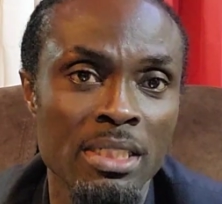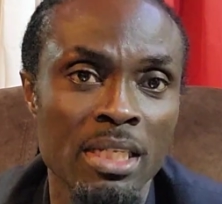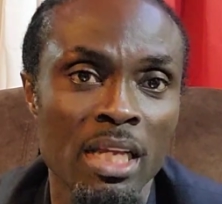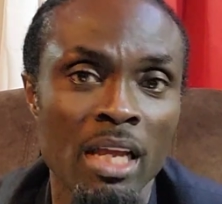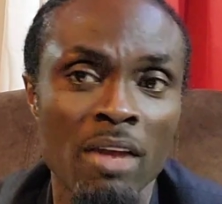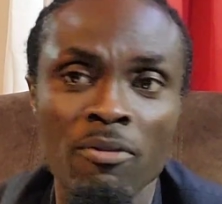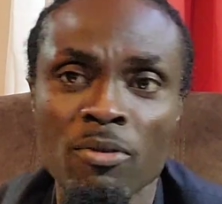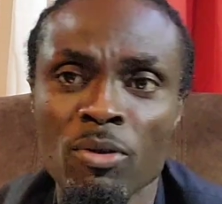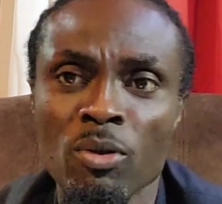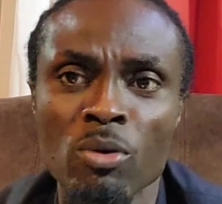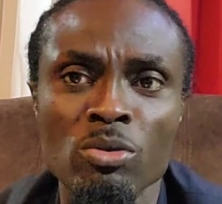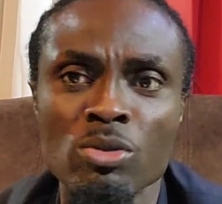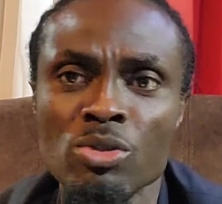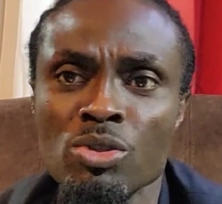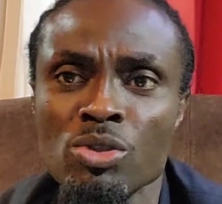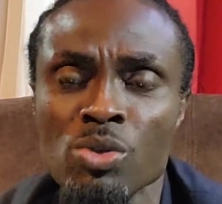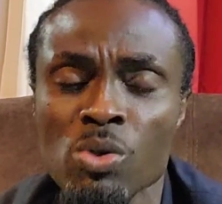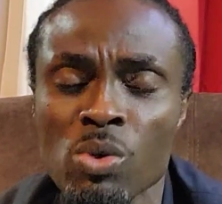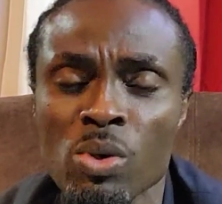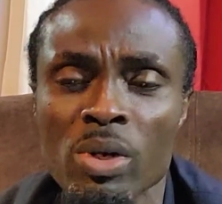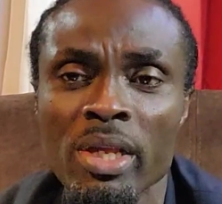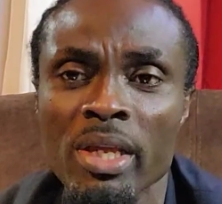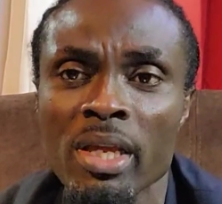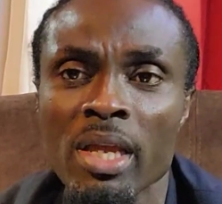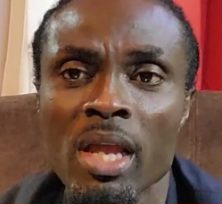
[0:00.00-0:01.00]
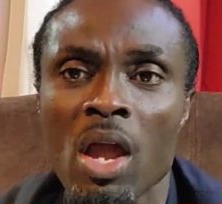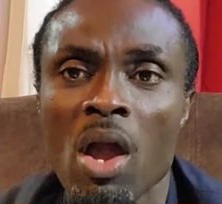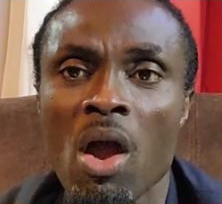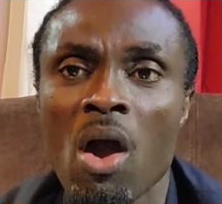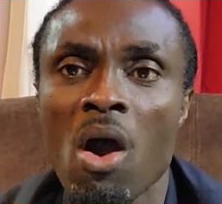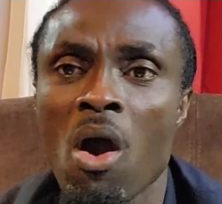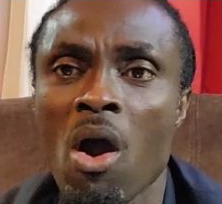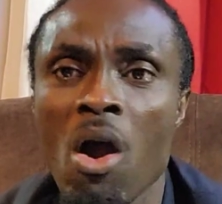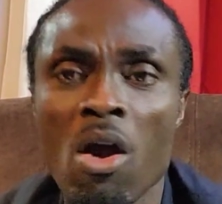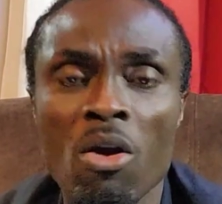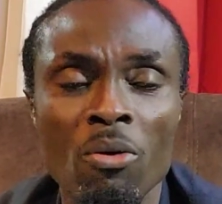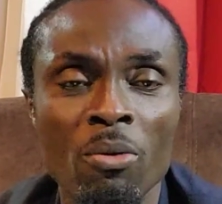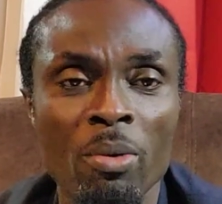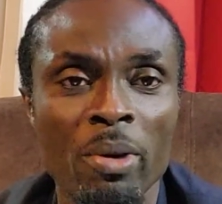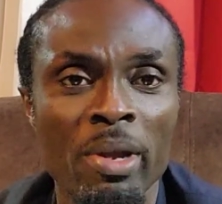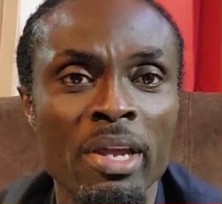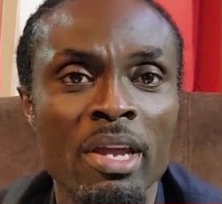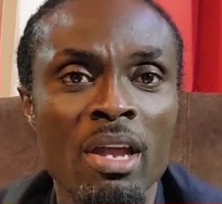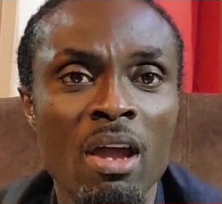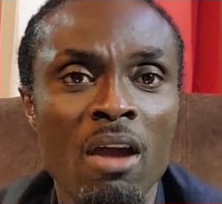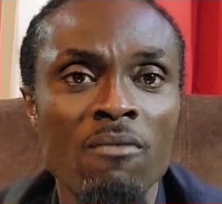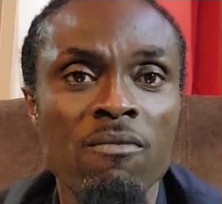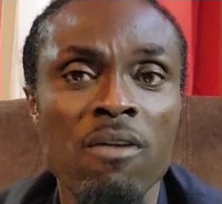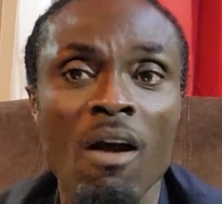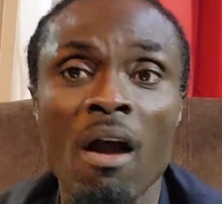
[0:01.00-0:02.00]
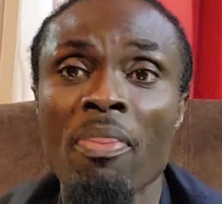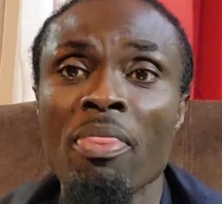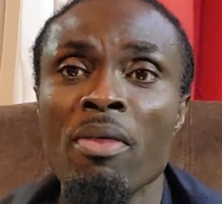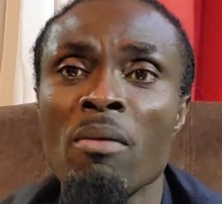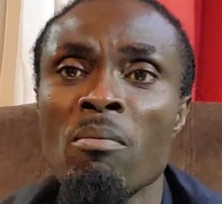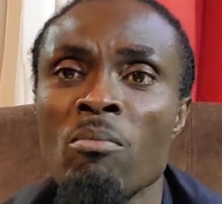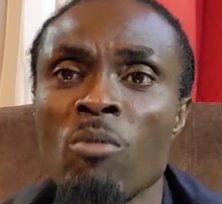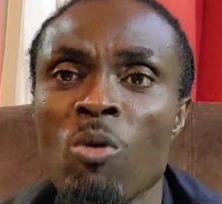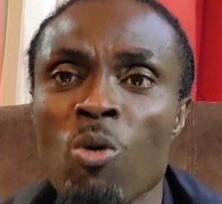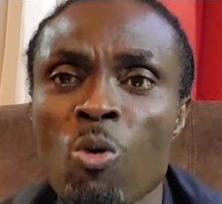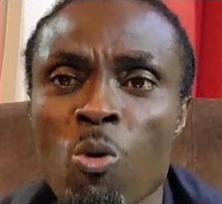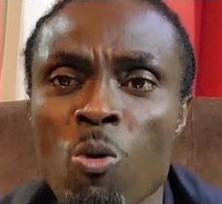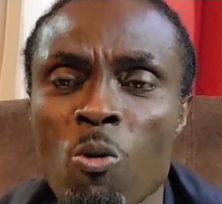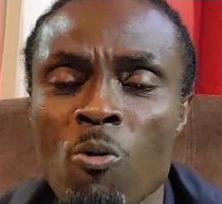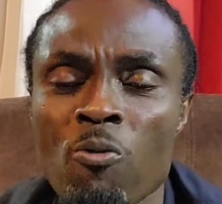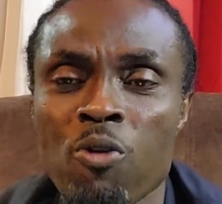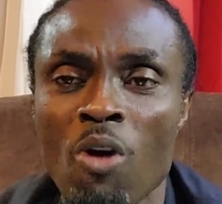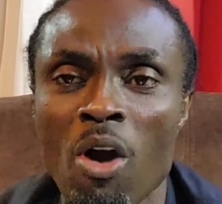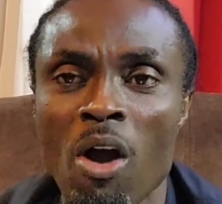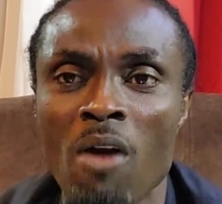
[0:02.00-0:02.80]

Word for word: If you truly hungry for the move